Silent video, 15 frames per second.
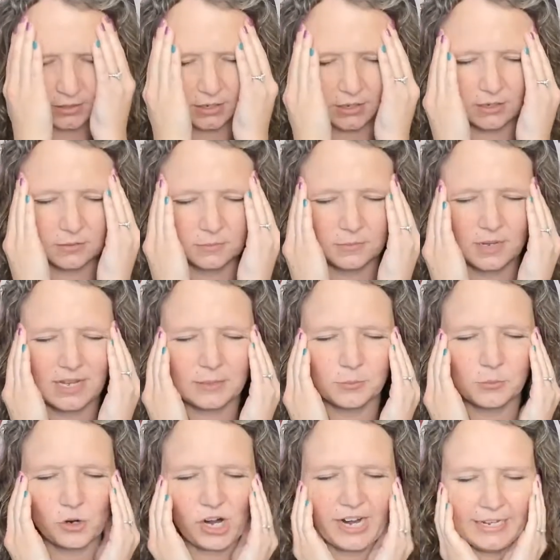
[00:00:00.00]
on my
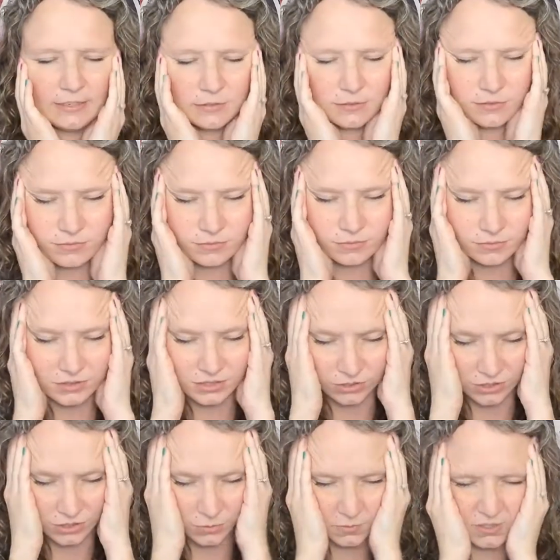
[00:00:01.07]
brain to
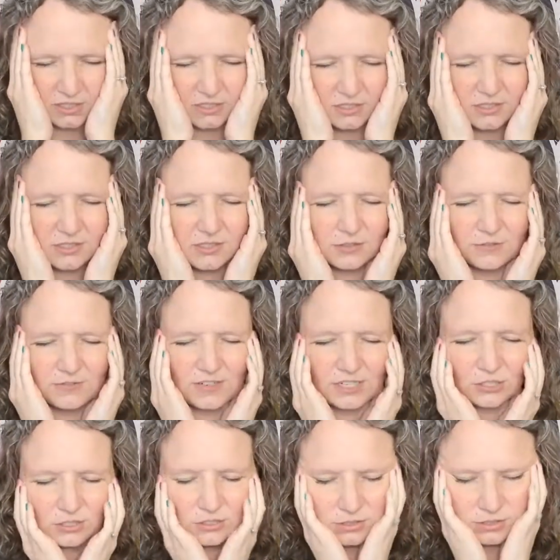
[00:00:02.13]
experience the
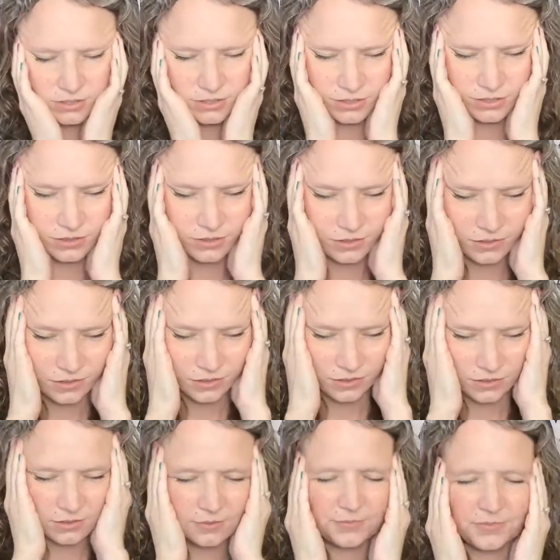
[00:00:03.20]
infection.
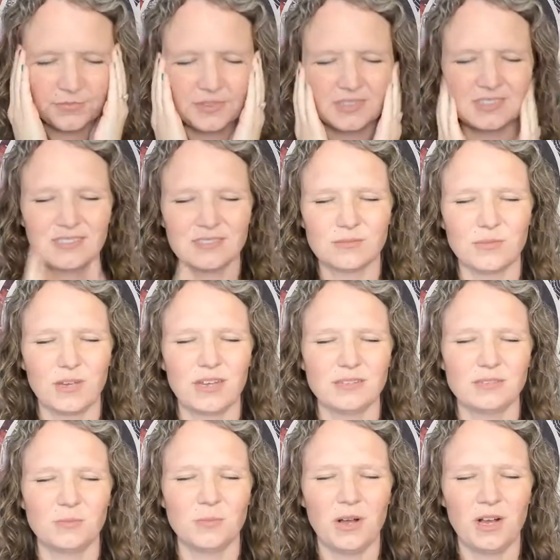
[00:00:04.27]
It's,
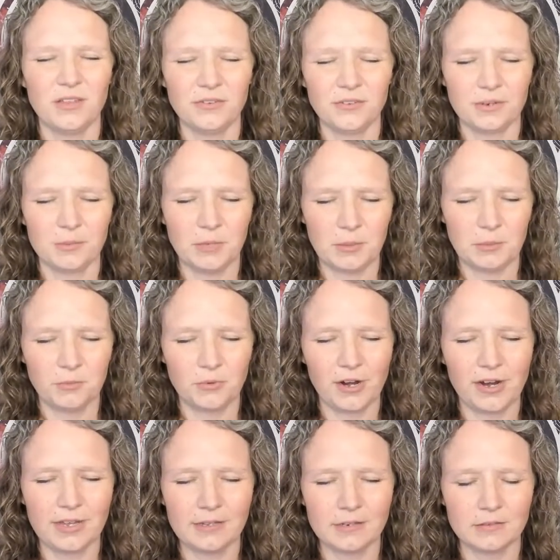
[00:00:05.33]
it's bothering my
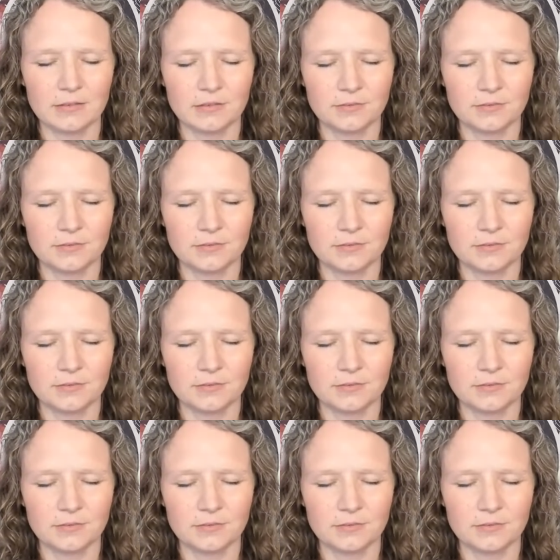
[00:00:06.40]
brain.